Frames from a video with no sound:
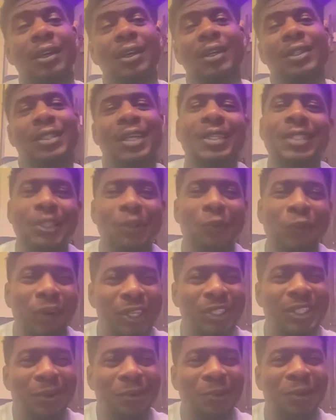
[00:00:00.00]
Just the
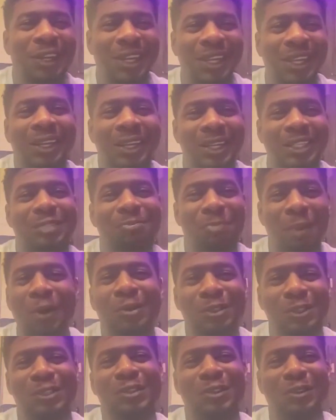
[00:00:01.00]
ones that we're getting
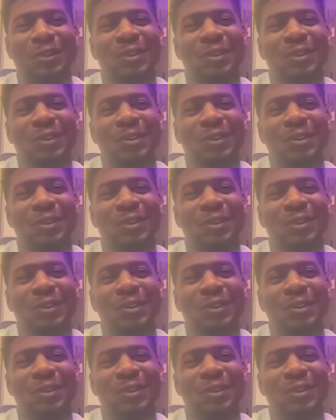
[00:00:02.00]
exposed to.